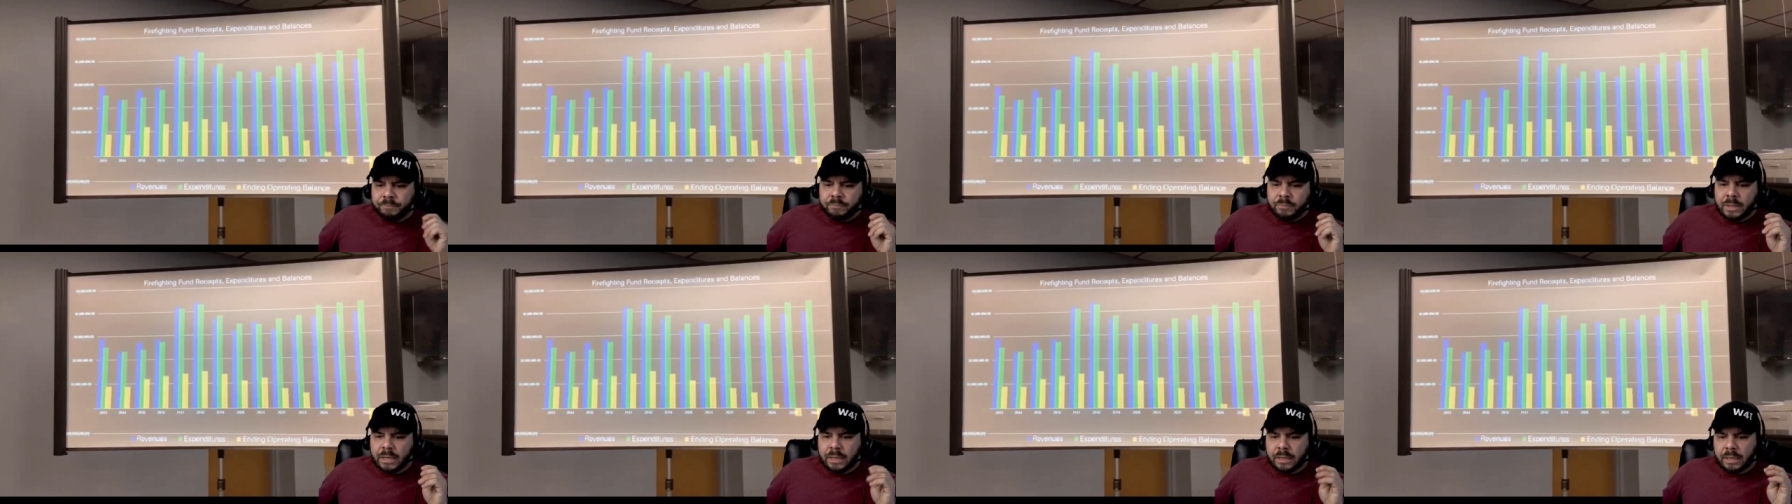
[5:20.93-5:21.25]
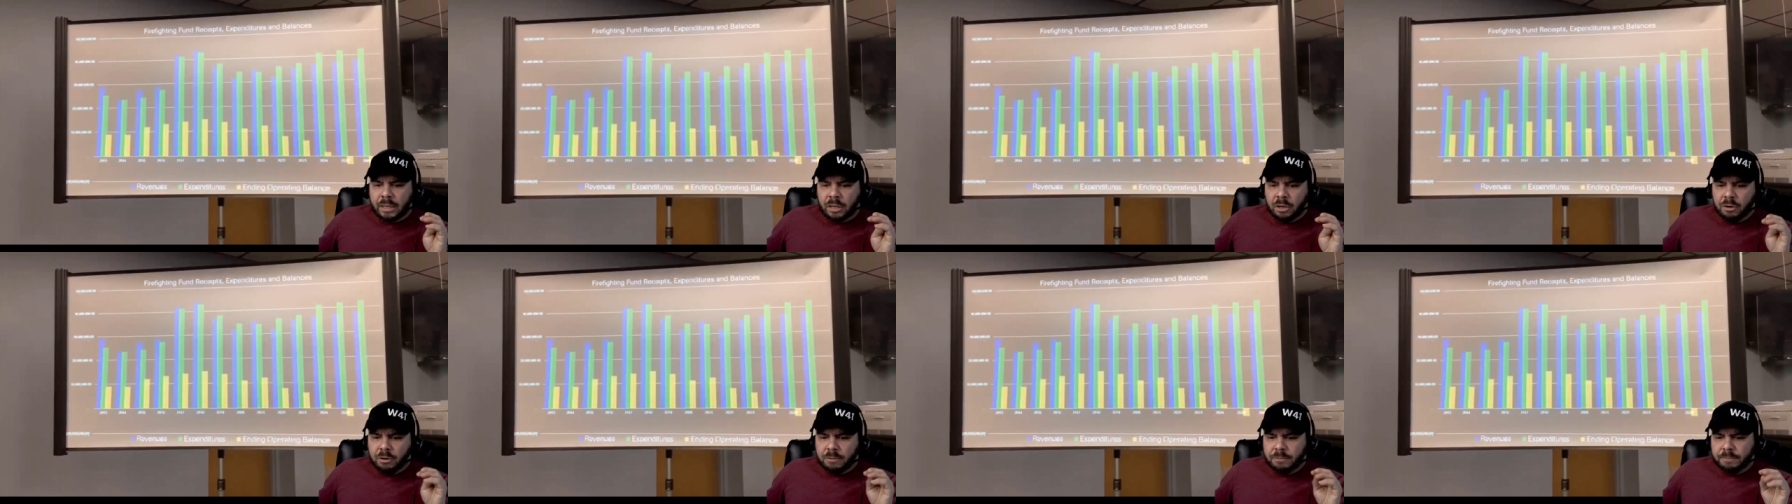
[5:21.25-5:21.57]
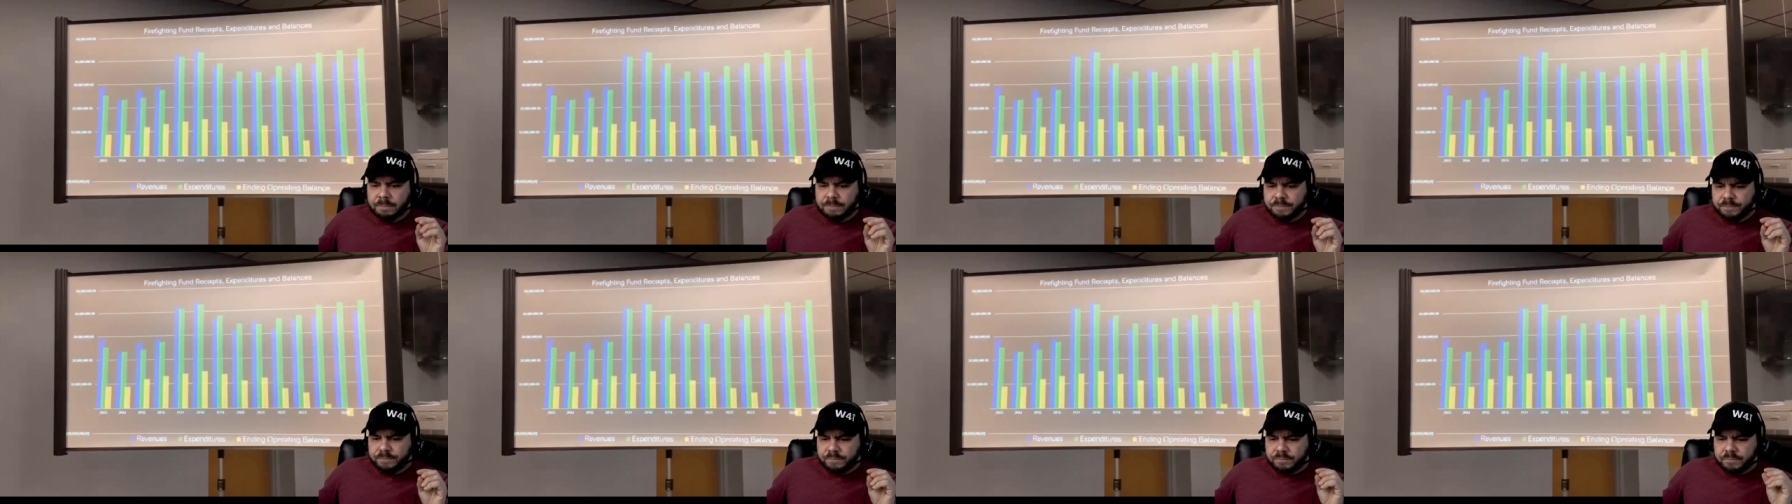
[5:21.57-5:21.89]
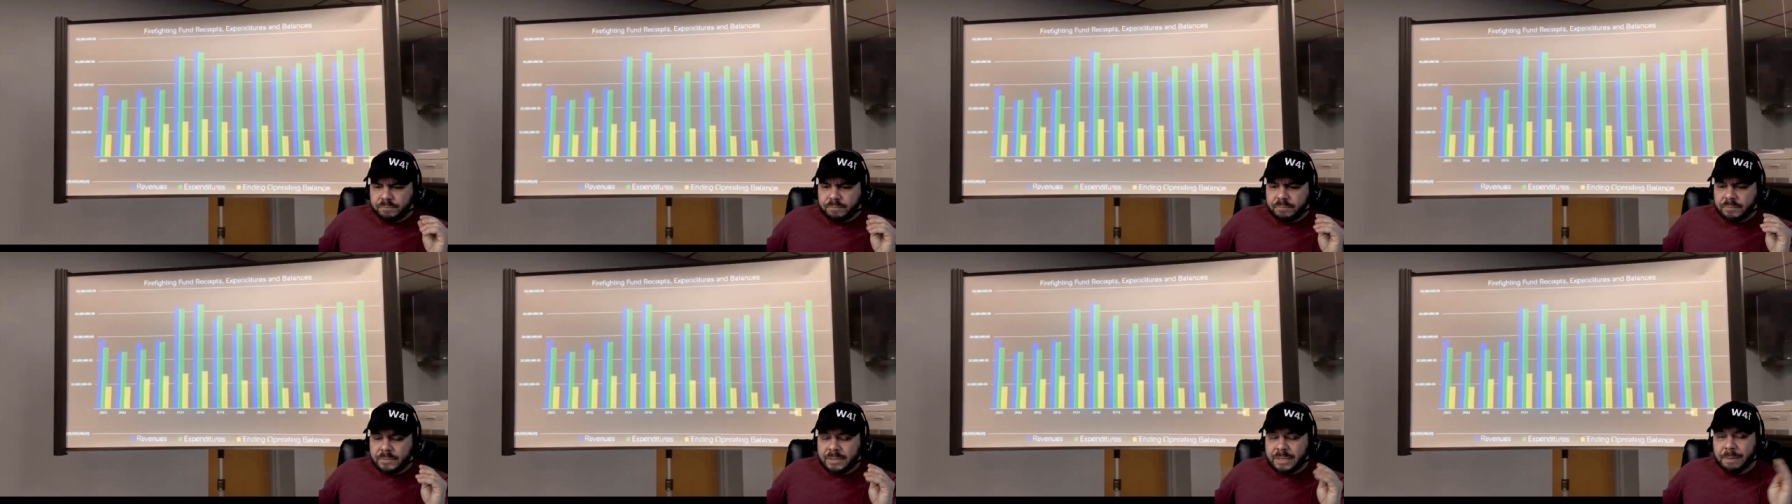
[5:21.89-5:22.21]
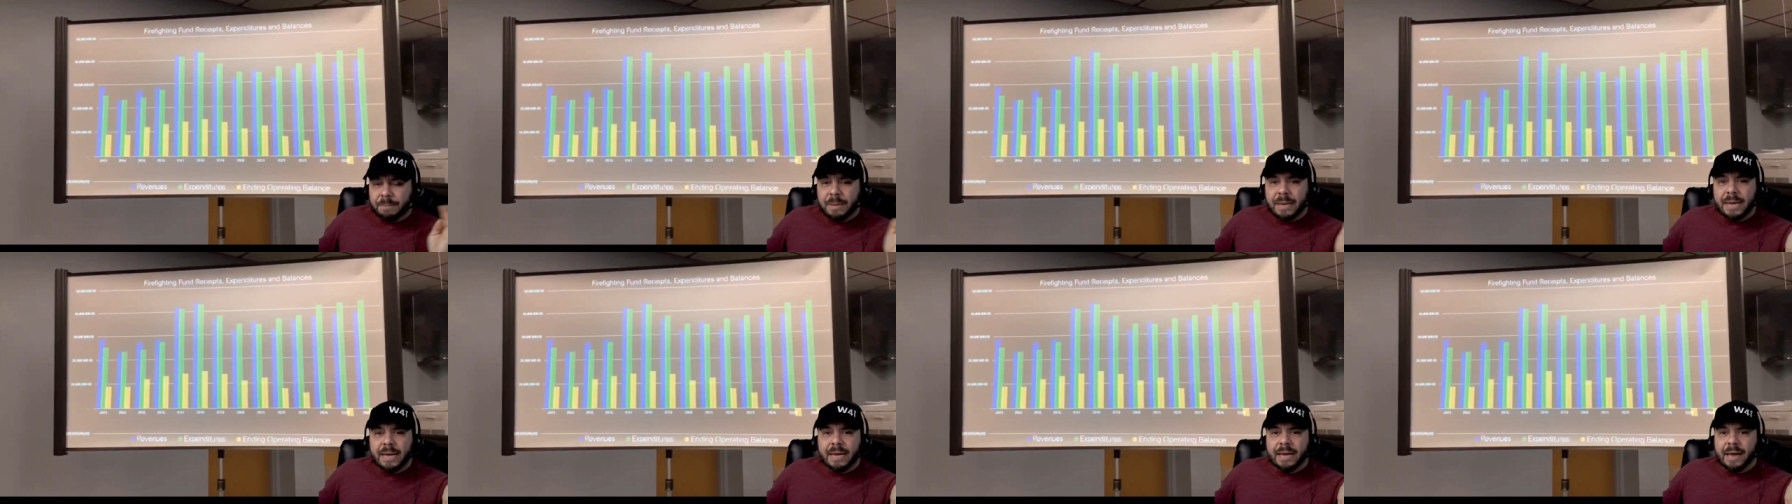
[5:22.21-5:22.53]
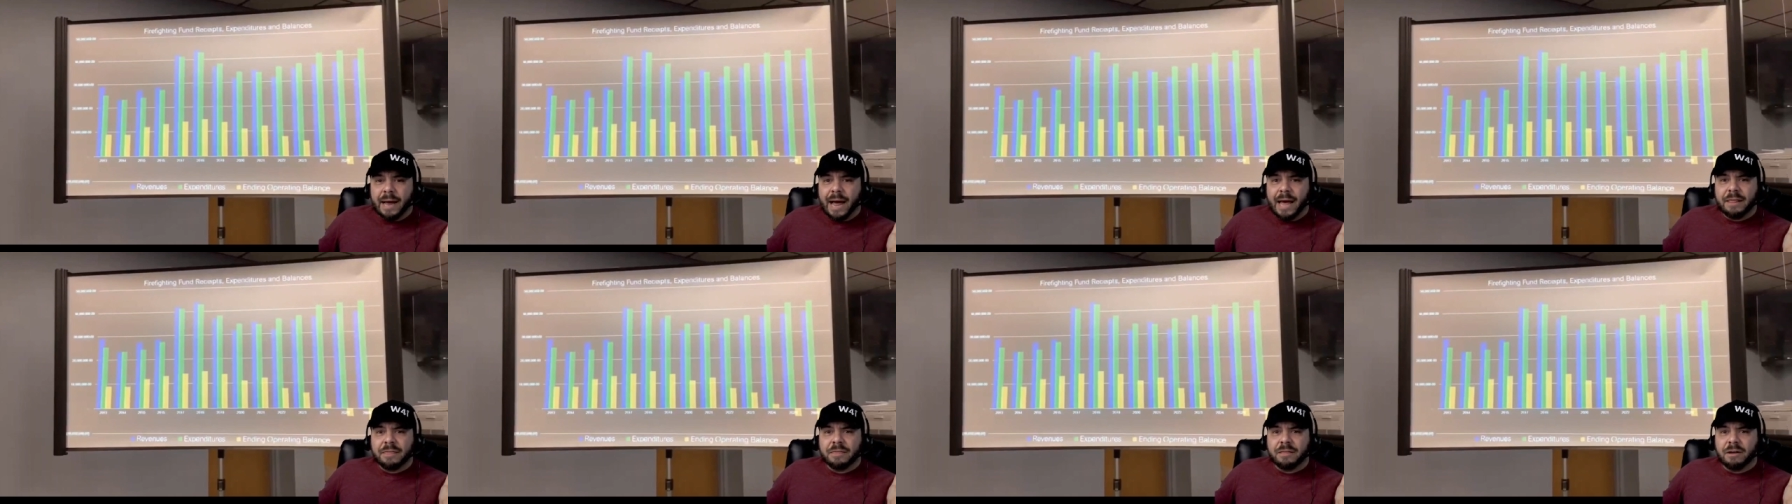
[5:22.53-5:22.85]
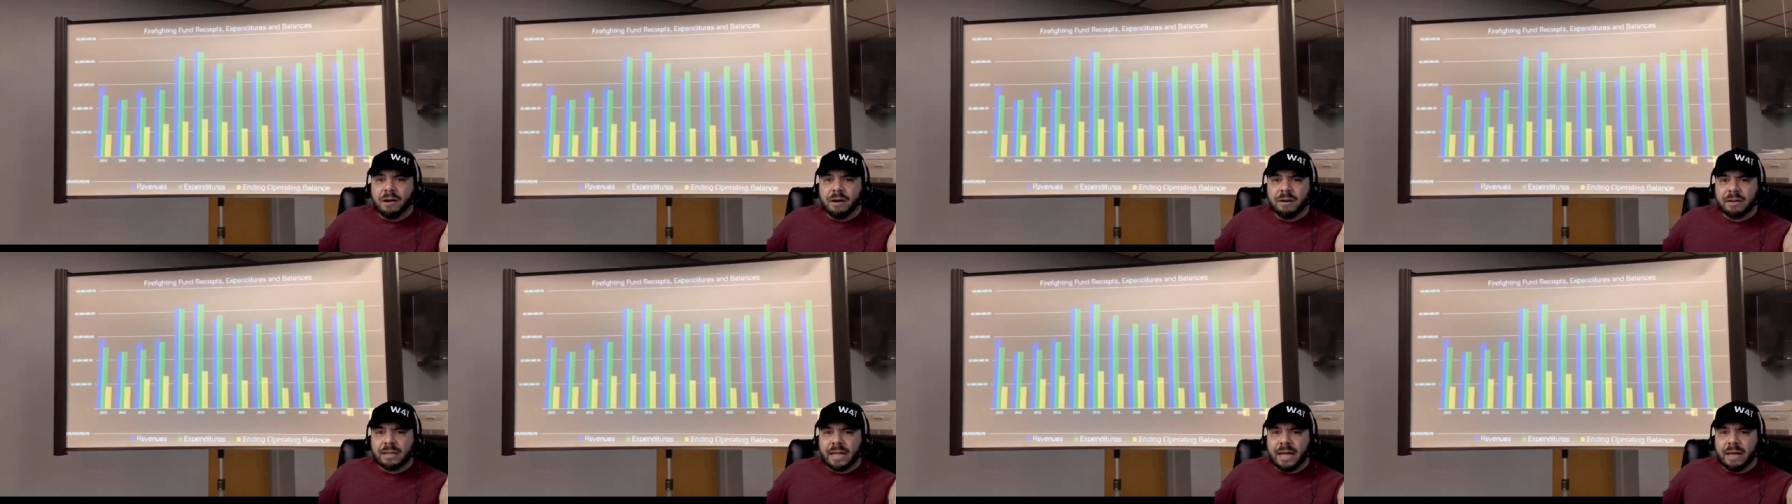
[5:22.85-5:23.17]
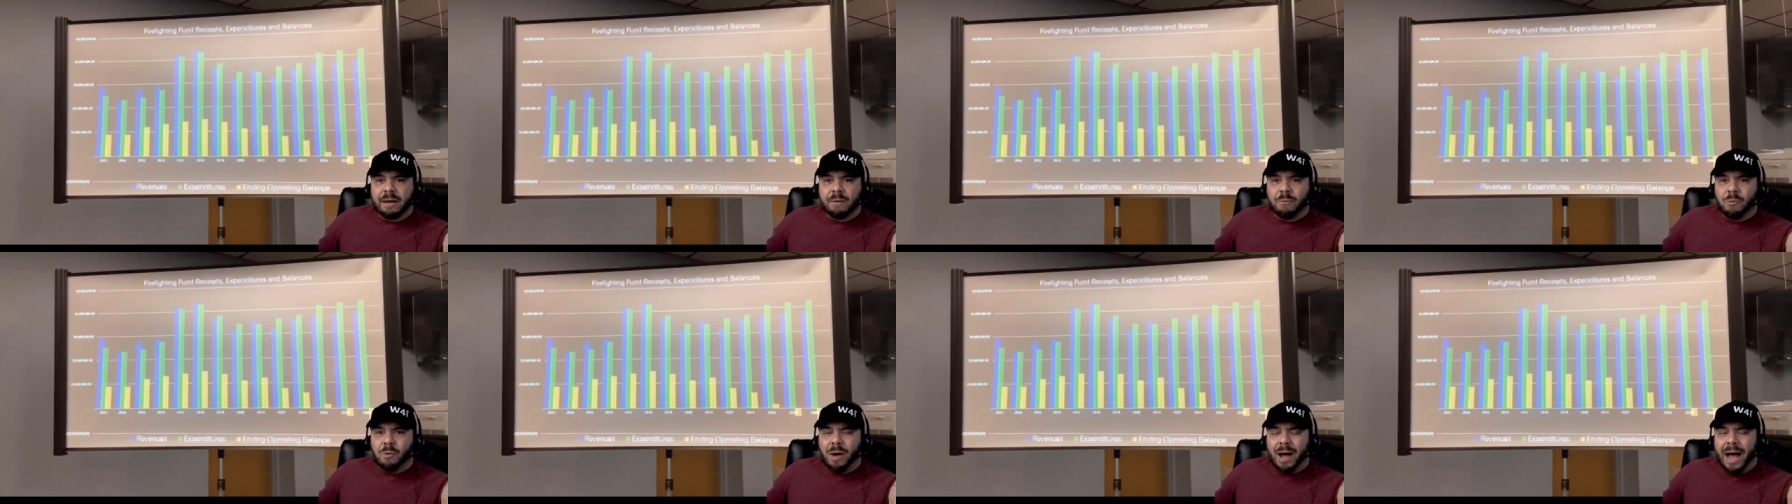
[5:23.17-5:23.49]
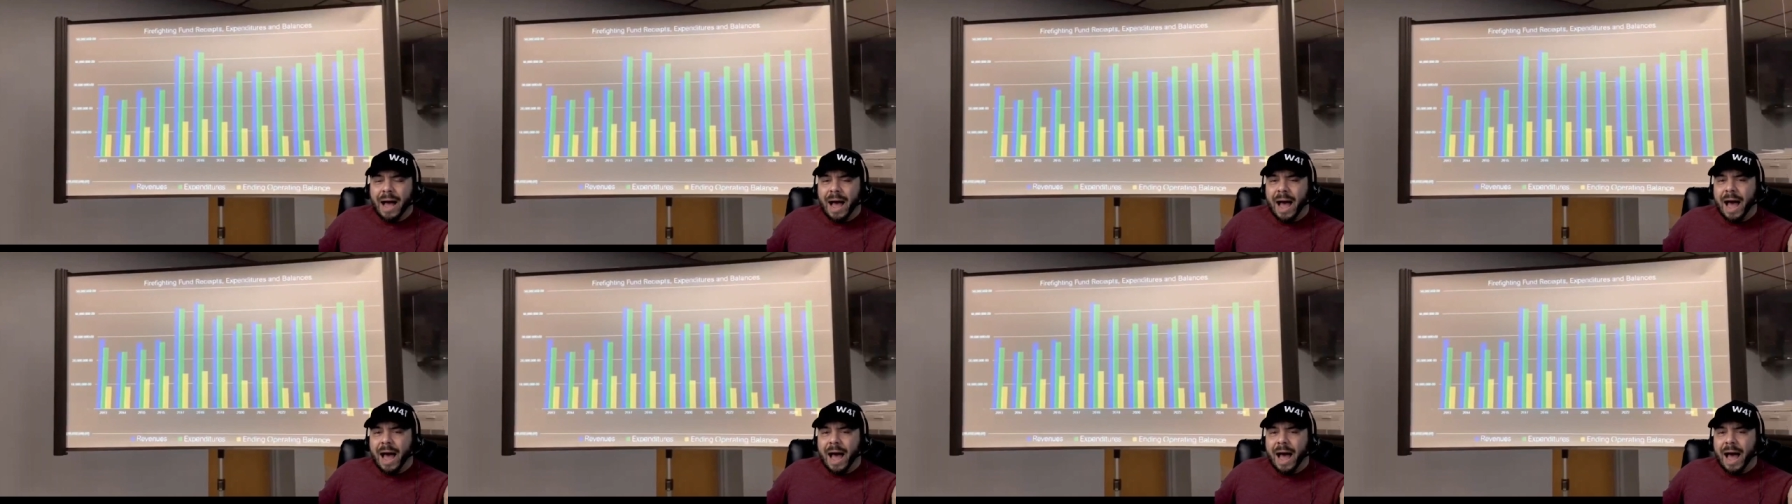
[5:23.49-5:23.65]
So to me, I thought it was like, well,